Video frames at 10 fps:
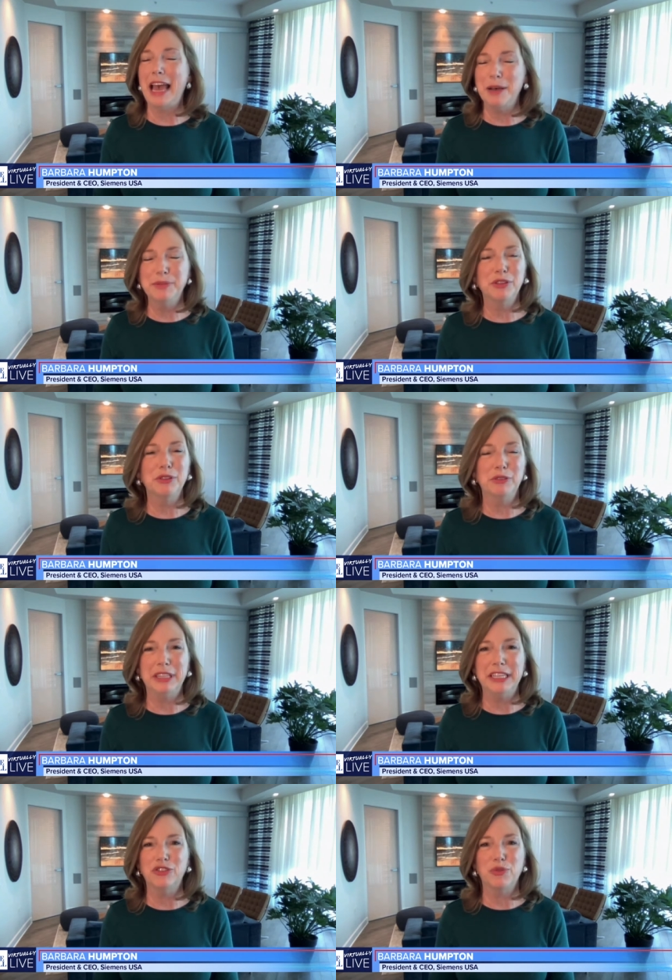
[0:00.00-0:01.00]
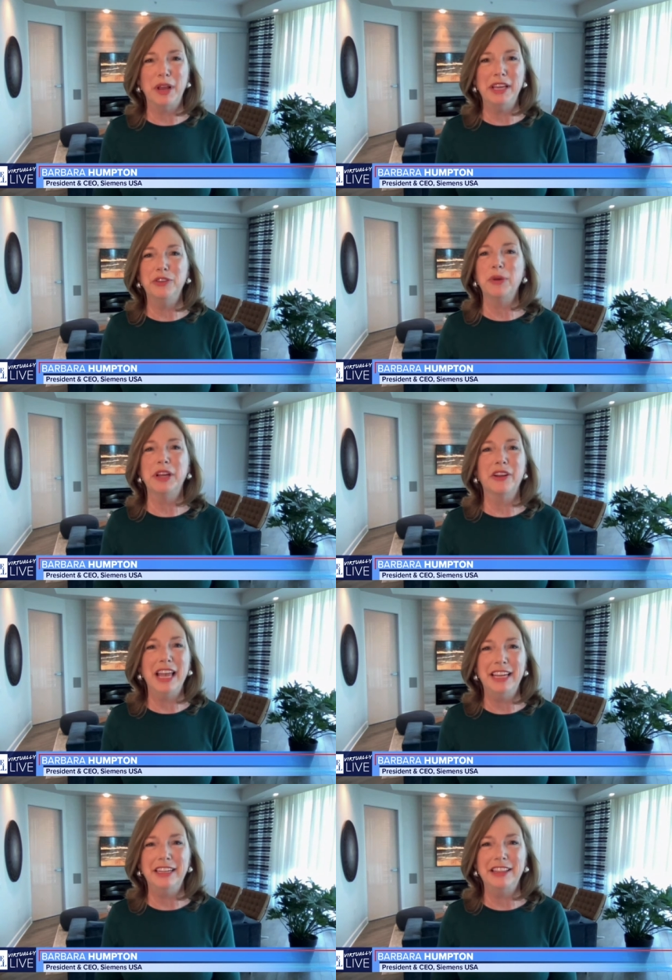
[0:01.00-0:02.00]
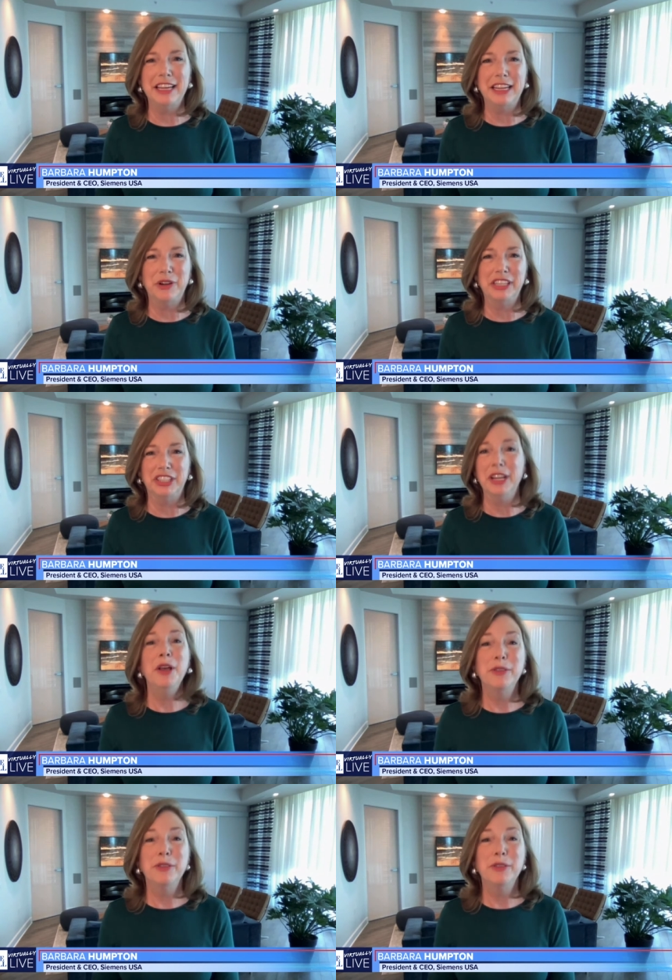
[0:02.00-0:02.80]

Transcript: absolutely a trend. We are headed in that direction.